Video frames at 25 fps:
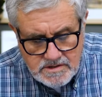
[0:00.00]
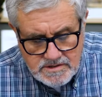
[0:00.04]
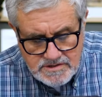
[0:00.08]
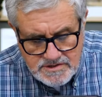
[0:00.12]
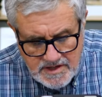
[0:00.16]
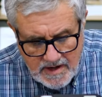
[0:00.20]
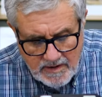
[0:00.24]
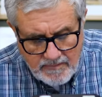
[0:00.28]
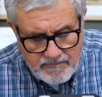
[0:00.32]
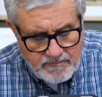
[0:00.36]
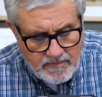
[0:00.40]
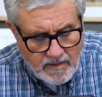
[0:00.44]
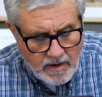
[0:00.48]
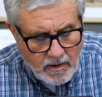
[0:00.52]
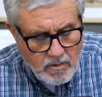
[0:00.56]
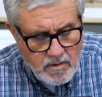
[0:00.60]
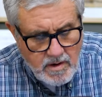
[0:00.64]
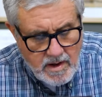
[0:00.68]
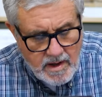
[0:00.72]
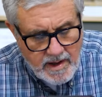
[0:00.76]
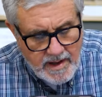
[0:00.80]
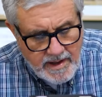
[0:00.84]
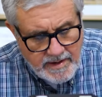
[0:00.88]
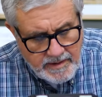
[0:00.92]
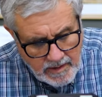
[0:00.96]

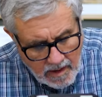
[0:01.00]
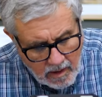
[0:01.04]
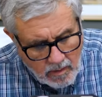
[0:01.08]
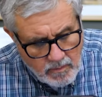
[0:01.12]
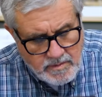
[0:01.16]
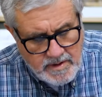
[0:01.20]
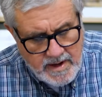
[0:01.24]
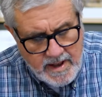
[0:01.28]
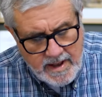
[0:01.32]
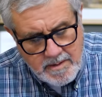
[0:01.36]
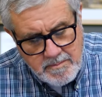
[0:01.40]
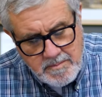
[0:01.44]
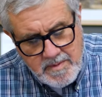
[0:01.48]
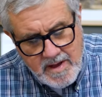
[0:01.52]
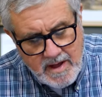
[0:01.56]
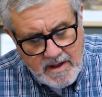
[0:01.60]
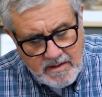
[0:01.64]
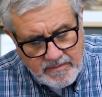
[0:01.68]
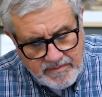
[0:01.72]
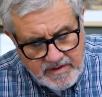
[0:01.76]
Shepho, and Onim.